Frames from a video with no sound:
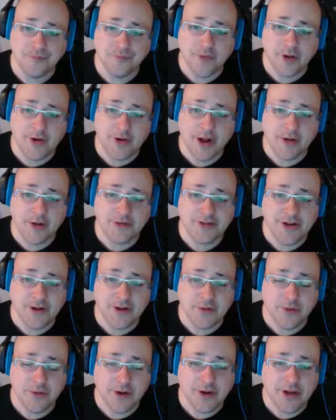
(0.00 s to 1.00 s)
let's take
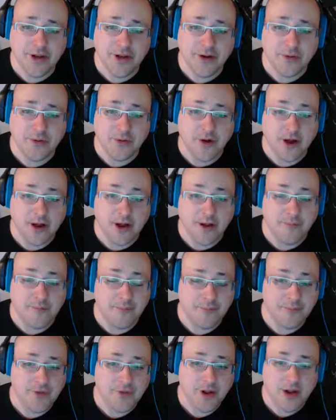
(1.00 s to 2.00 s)
a look at Eagle Eye.
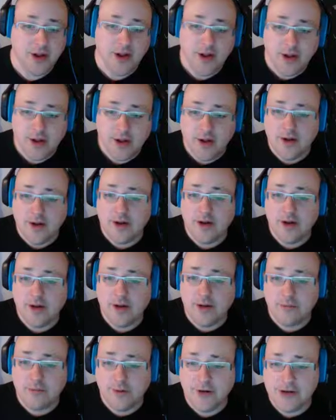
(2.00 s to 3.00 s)

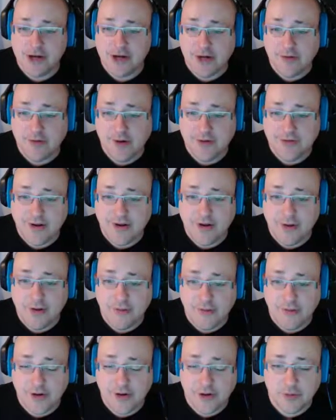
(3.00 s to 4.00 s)
Regenerates
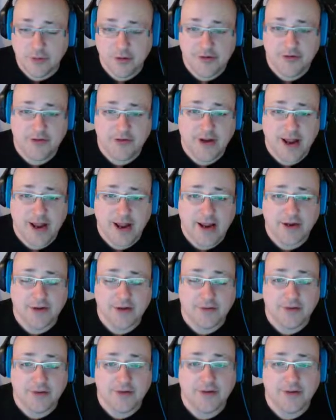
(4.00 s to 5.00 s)
health, increases
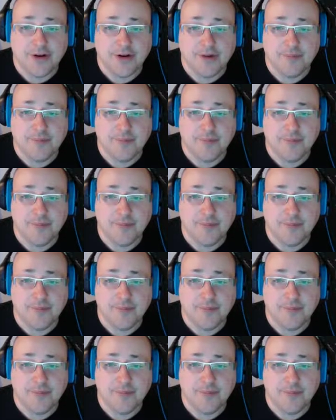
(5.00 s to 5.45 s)
accuracy.